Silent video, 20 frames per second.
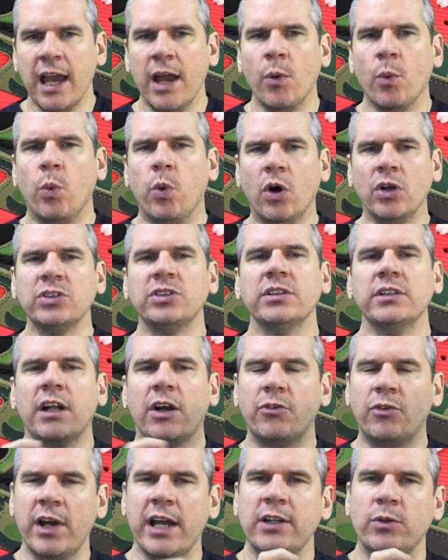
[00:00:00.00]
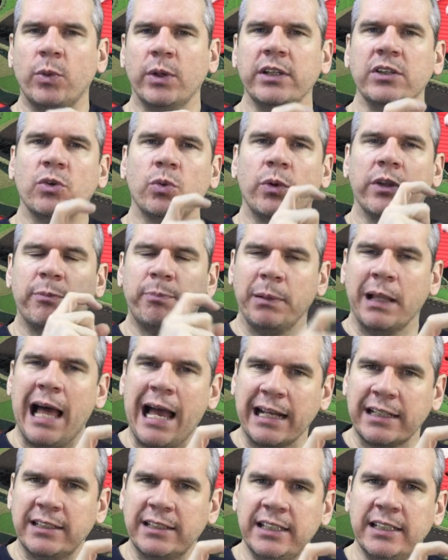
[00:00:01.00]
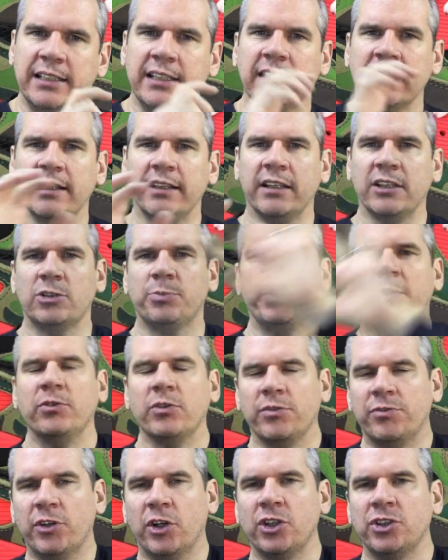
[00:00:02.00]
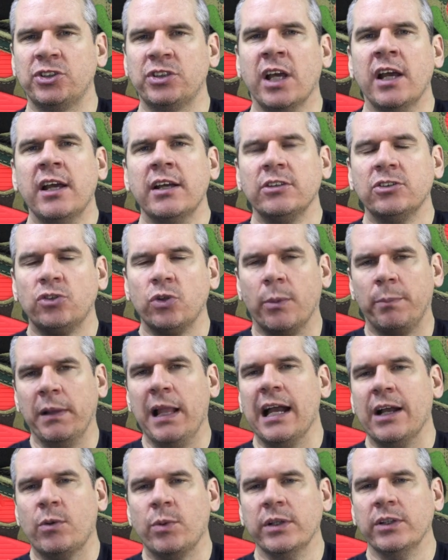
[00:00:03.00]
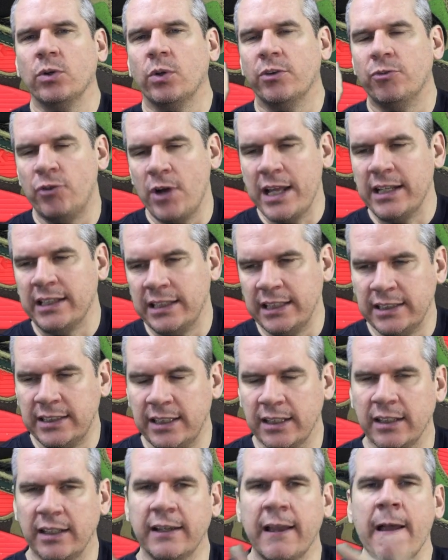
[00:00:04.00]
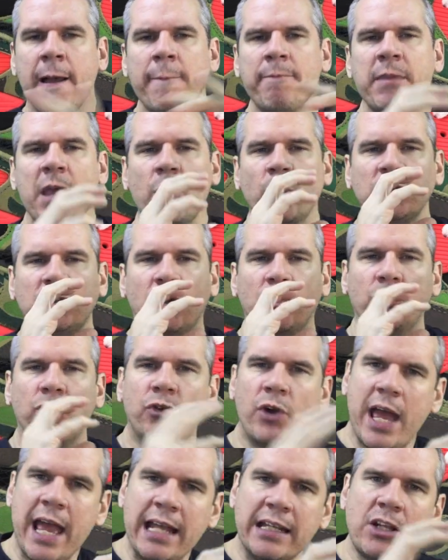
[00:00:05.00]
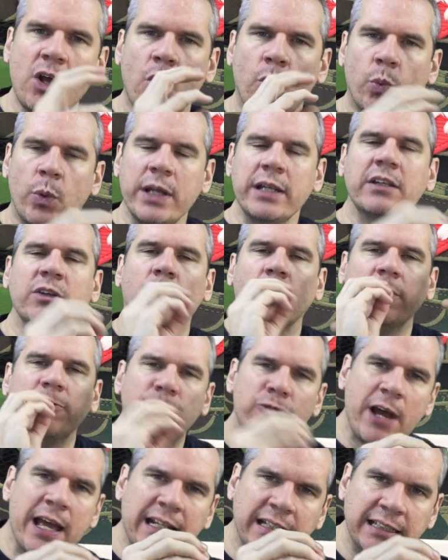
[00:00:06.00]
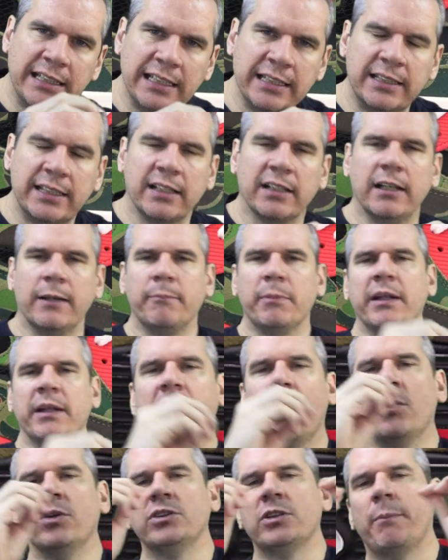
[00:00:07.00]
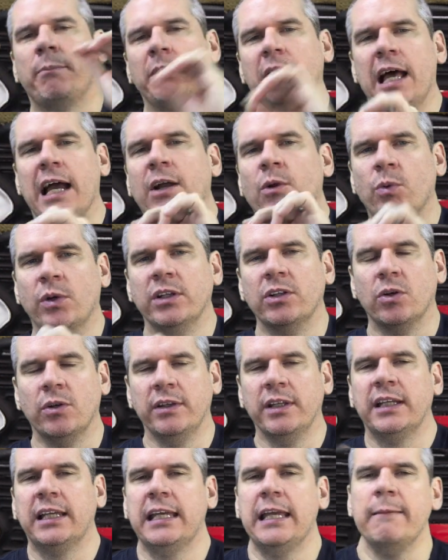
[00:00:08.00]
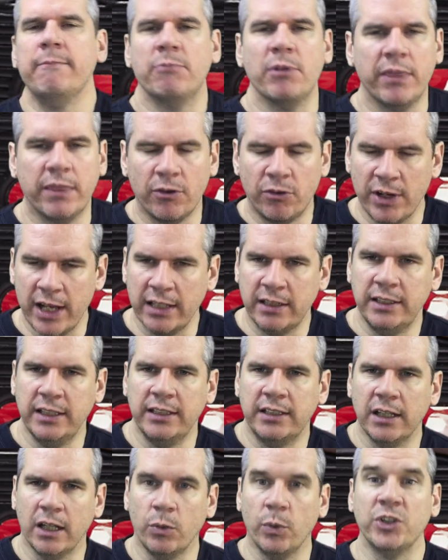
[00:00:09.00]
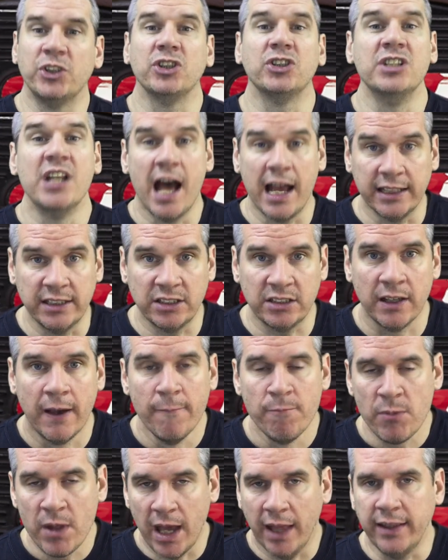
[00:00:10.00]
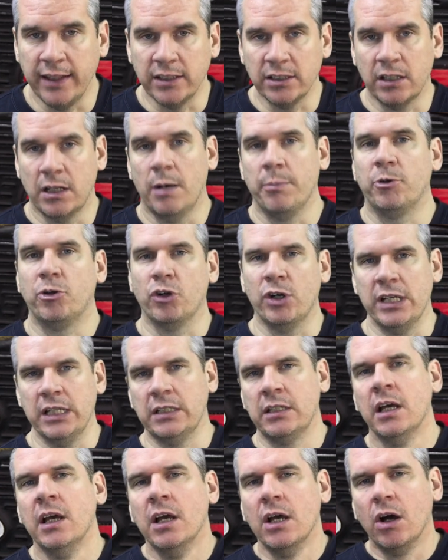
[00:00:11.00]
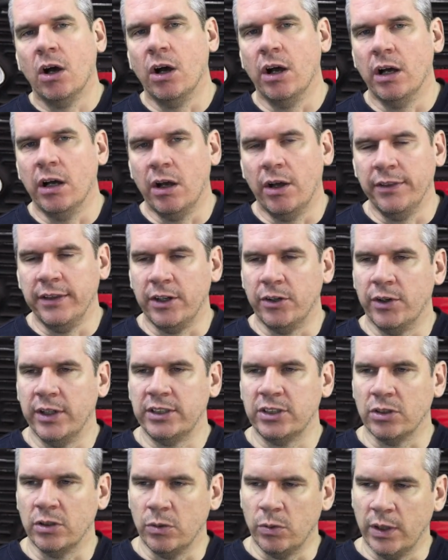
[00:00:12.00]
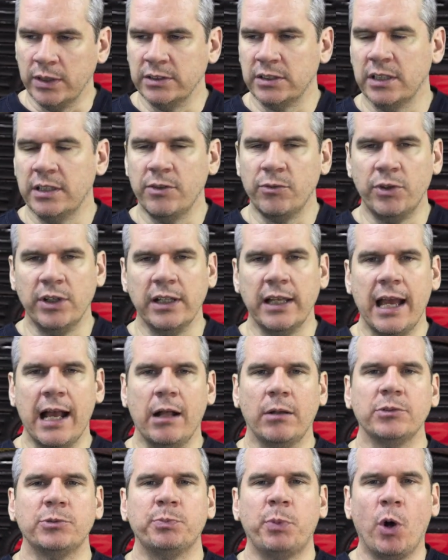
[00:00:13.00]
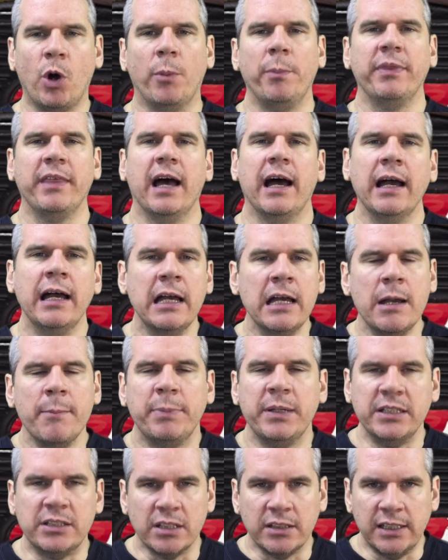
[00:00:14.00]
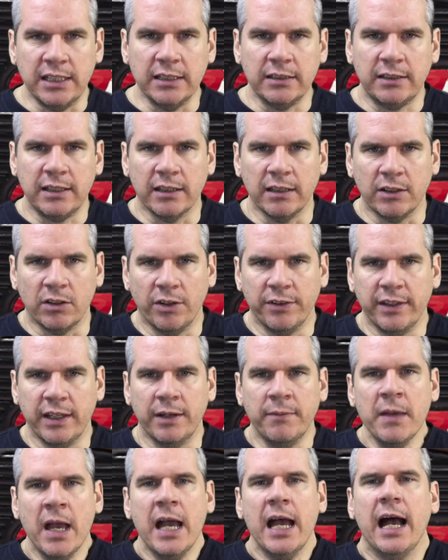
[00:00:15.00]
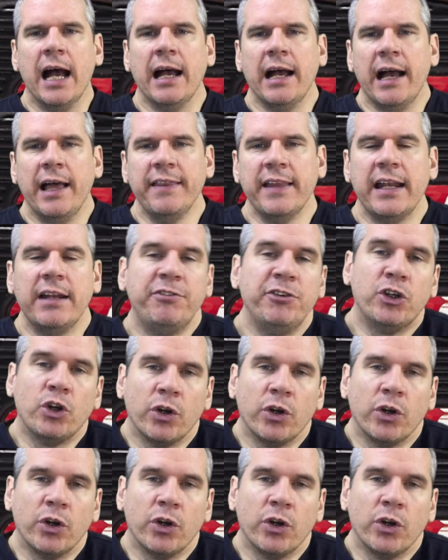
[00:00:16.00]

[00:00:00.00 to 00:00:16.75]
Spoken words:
it wasn't a red window with black detailing that's been reversed to a black window and red detailing. It was a red window and red detailing, now it's a black window and they keep the red detailing, which is nice. I think it's an upgrade on the original ones, and it really helps pop that piece of detailing on there. And then if you